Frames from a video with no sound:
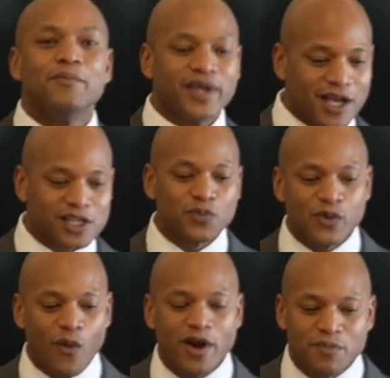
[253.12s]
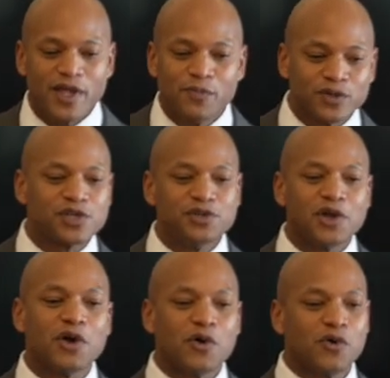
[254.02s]
because we wanted people to
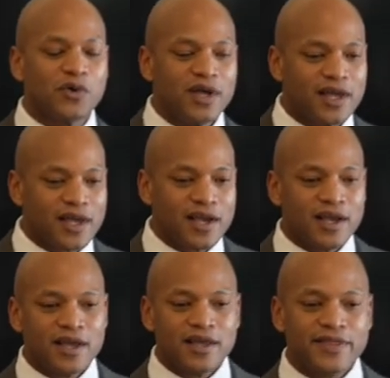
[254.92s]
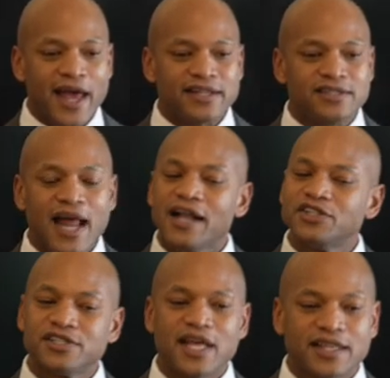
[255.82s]
know that not
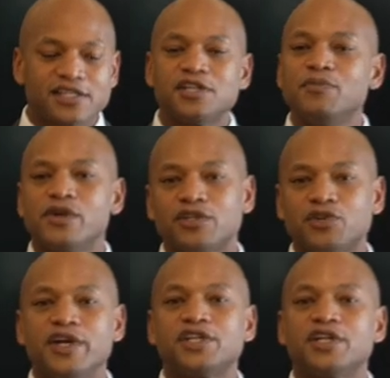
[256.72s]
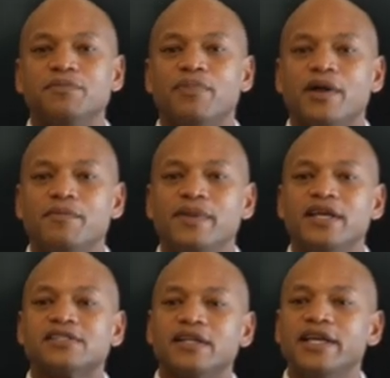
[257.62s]
just that this administration, but
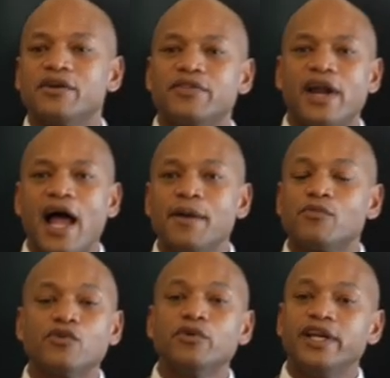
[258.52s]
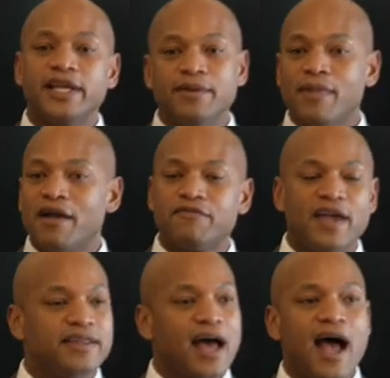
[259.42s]
me as a leader, that I am rooted in my
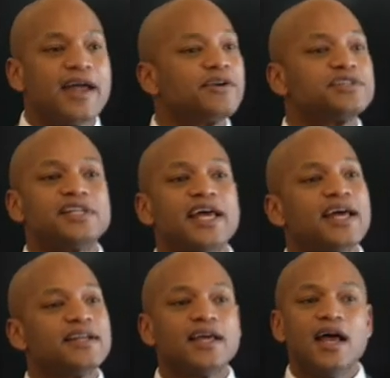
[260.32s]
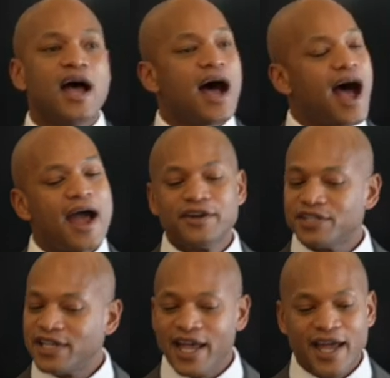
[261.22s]
faith. I understand. I
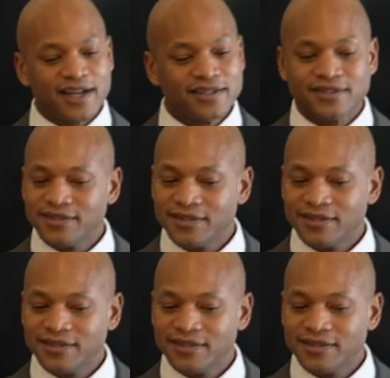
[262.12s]
understand.